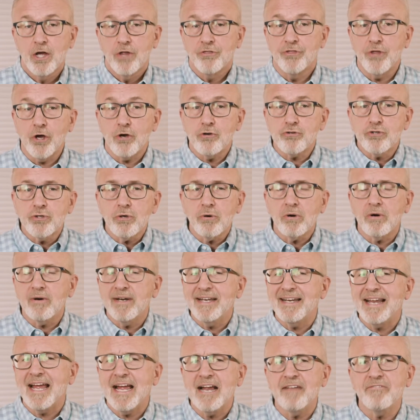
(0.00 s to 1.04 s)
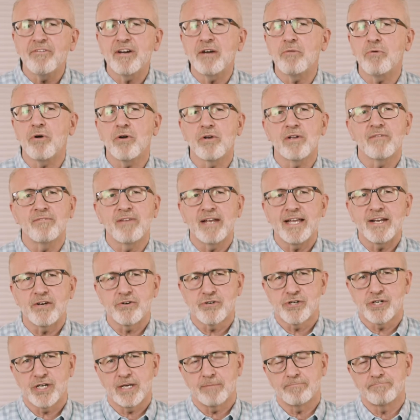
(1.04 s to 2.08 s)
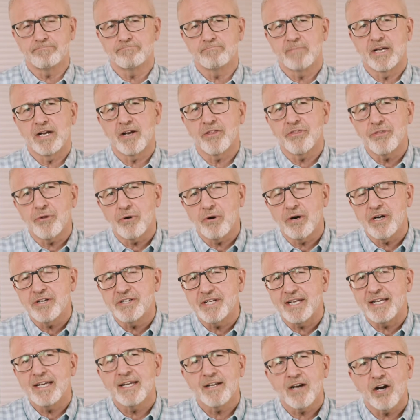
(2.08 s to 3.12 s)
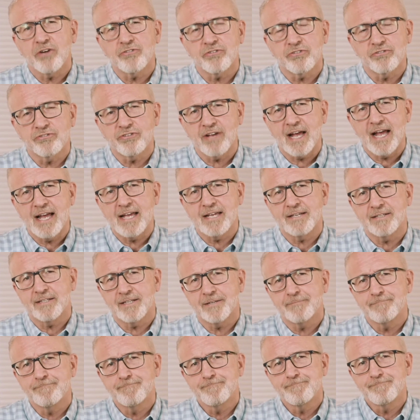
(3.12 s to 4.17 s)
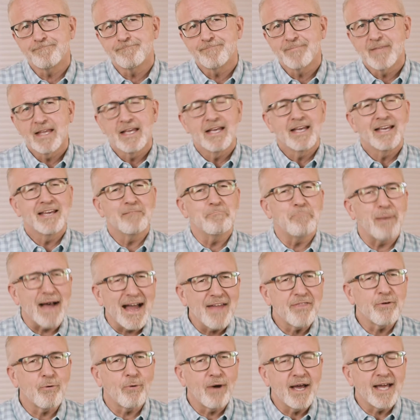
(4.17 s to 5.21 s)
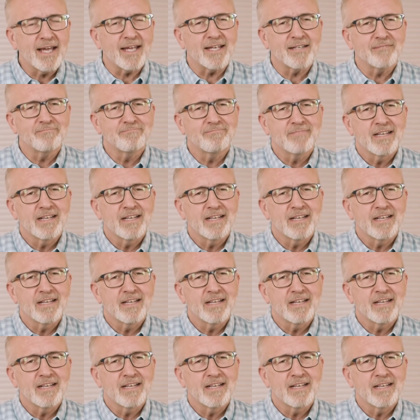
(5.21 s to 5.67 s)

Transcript: those who are in every role of leadership and authority in our society. And by the way,